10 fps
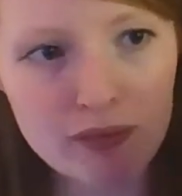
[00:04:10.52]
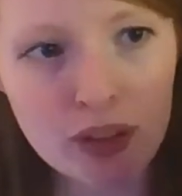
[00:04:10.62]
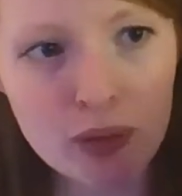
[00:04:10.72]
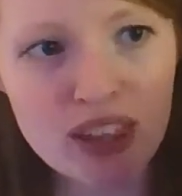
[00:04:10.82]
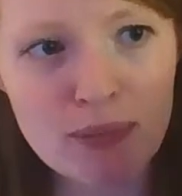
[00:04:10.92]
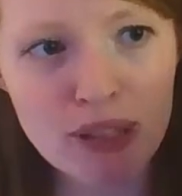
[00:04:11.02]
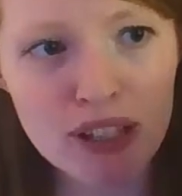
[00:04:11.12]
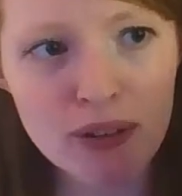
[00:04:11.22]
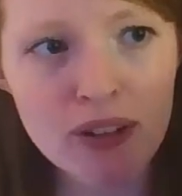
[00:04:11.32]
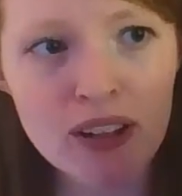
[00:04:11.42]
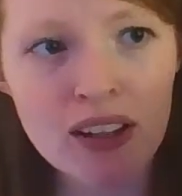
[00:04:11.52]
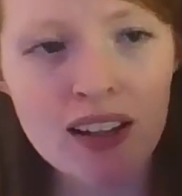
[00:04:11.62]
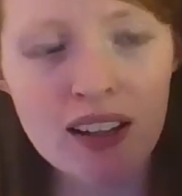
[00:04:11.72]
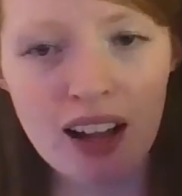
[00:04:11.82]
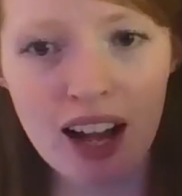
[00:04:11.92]
with the blue,
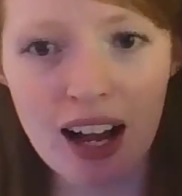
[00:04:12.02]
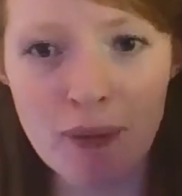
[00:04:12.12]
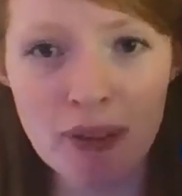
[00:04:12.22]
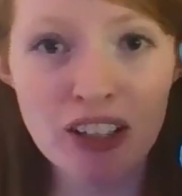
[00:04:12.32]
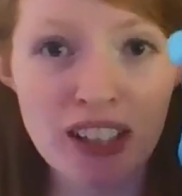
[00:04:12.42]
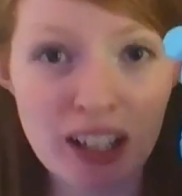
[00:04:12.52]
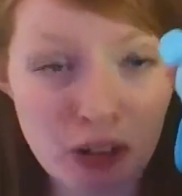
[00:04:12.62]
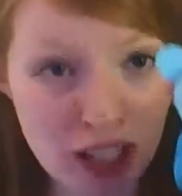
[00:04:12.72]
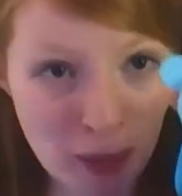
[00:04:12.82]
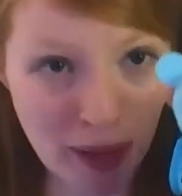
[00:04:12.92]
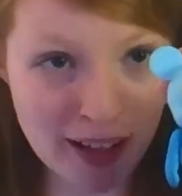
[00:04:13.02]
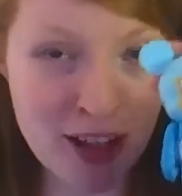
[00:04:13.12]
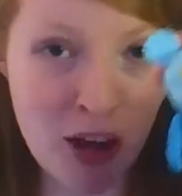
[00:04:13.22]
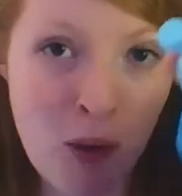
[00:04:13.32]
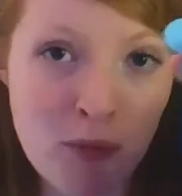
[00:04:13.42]
it looked like Old Key
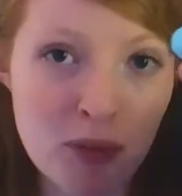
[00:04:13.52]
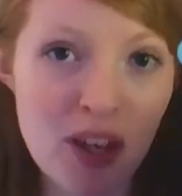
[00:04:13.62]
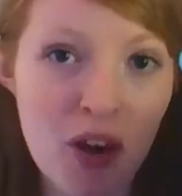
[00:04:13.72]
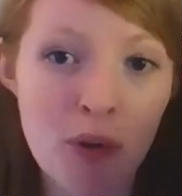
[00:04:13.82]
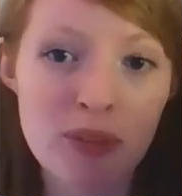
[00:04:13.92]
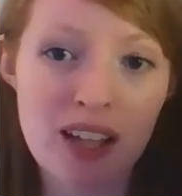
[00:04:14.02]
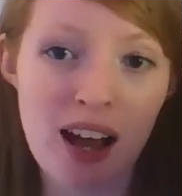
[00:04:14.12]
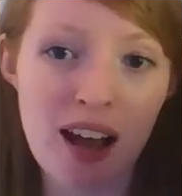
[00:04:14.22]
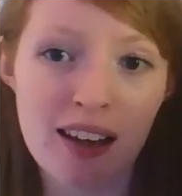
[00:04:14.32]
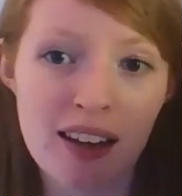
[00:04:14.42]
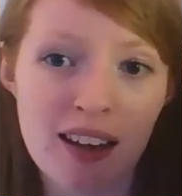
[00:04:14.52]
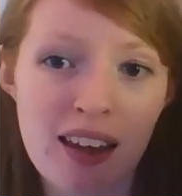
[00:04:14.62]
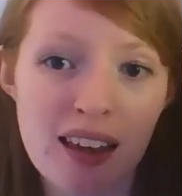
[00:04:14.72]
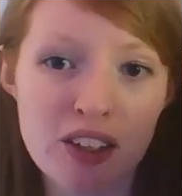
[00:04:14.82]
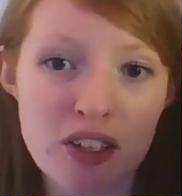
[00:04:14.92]
West. The Home Sweet Home sign,
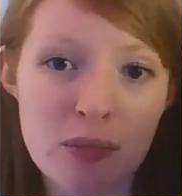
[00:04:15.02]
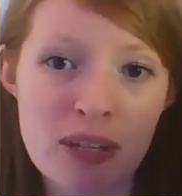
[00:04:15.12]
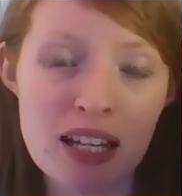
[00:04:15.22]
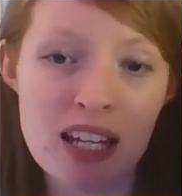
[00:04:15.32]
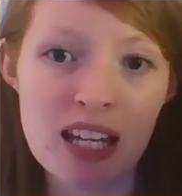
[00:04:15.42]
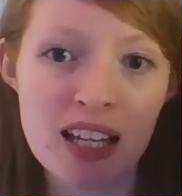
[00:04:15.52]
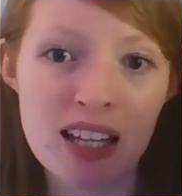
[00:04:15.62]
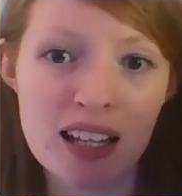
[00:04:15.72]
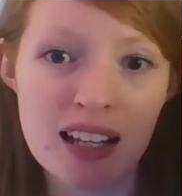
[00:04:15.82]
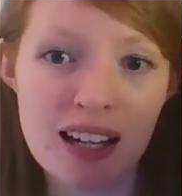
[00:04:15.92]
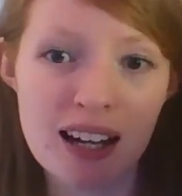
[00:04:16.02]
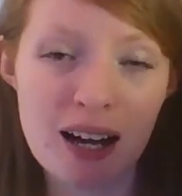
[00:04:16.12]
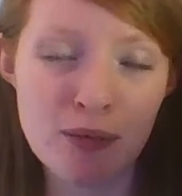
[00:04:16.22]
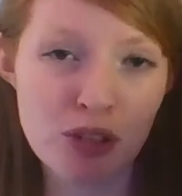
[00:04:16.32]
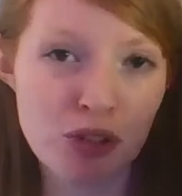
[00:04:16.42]
to me,
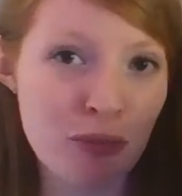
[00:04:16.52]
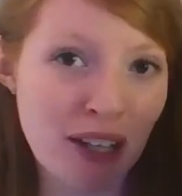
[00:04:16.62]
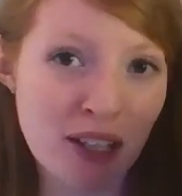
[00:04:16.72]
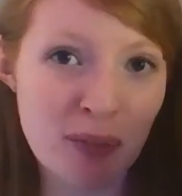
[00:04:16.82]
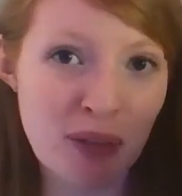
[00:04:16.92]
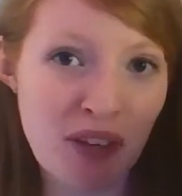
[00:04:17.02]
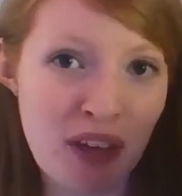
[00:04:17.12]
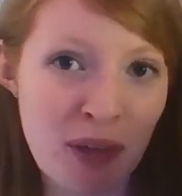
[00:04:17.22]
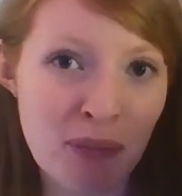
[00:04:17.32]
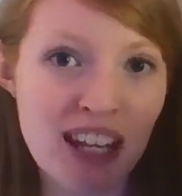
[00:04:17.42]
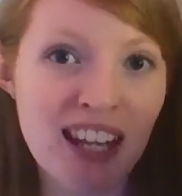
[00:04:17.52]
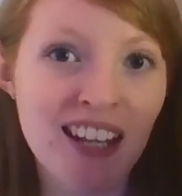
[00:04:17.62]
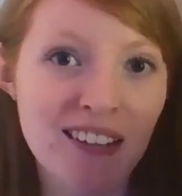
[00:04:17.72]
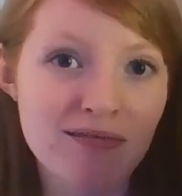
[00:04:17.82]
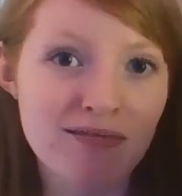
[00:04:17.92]
just reminded me of it
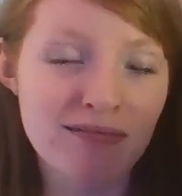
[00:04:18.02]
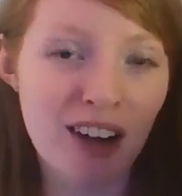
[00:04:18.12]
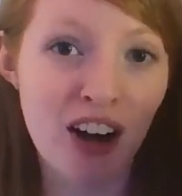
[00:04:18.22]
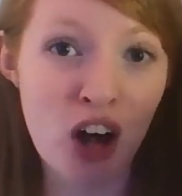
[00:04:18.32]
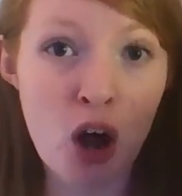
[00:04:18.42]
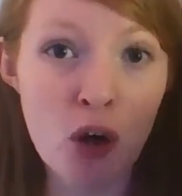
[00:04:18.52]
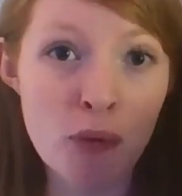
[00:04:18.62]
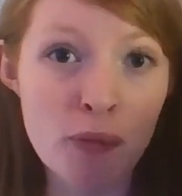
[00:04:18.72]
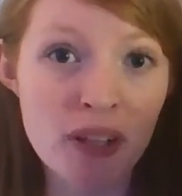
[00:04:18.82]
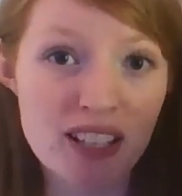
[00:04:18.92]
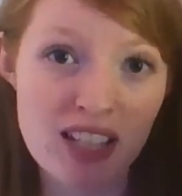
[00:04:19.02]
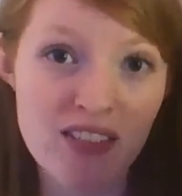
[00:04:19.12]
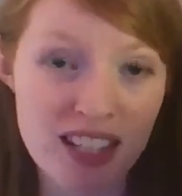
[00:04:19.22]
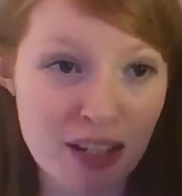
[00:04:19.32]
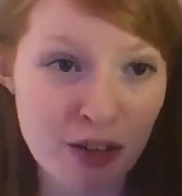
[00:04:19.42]
being our home
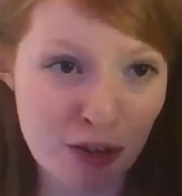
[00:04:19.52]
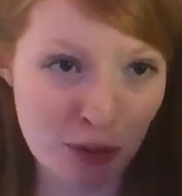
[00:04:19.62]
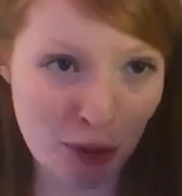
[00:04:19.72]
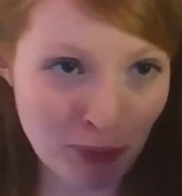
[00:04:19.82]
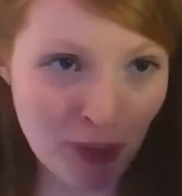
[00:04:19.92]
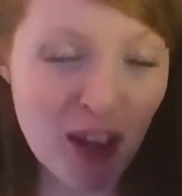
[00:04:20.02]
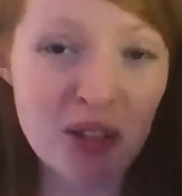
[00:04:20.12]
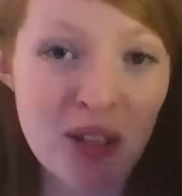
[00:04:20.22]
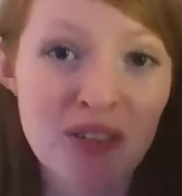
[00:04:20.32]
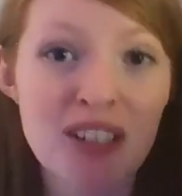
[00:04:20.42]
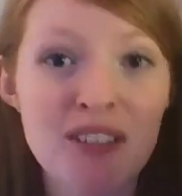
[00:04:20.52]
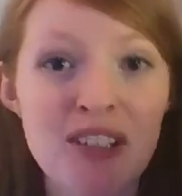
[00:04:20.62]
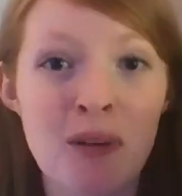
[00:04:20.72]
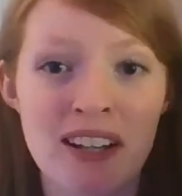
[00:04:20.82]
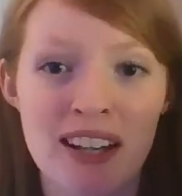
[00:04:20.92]
DVC resort. So I
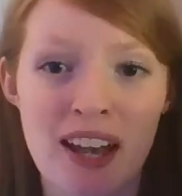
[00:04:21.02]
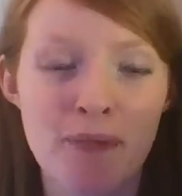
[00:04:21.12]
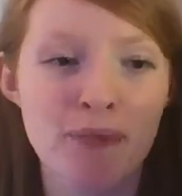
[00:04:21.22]
really wanted it.